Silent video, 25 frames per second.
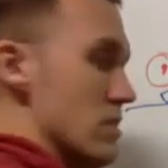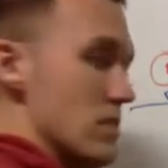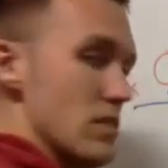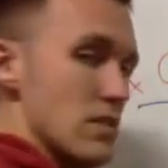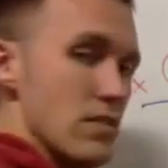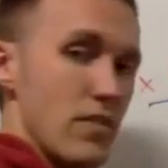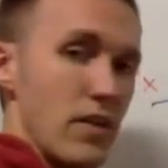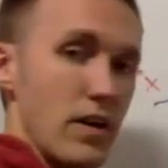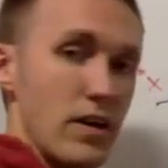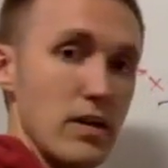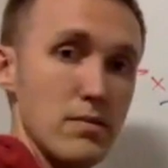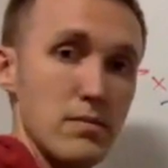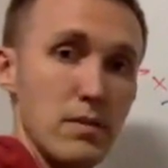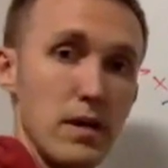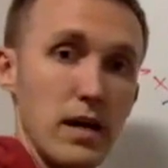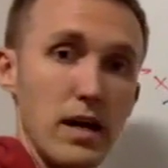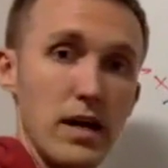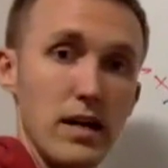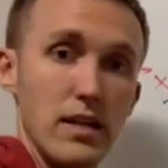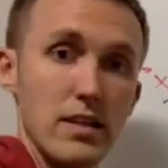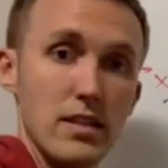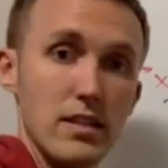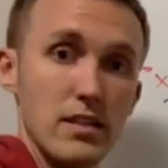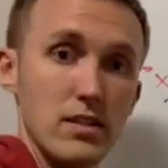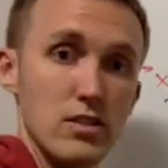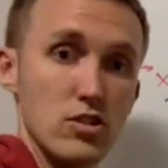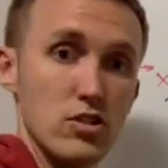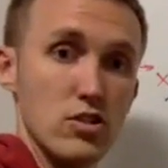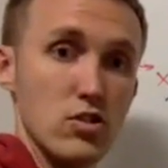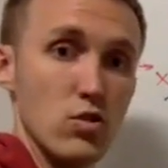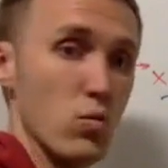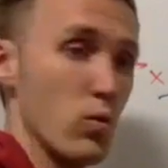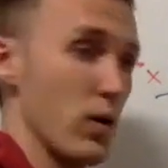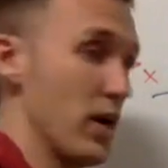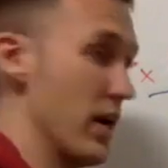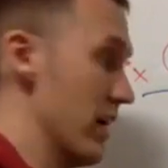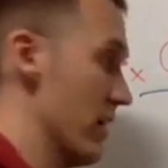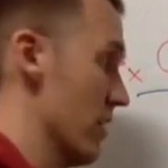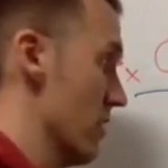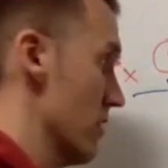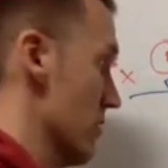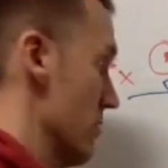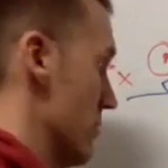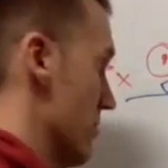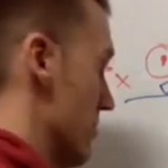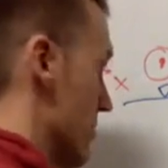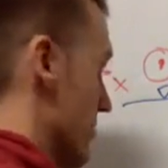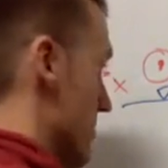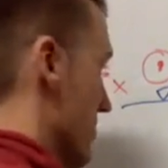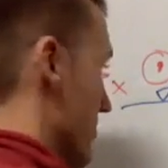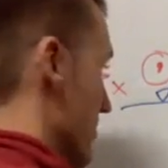divided by the square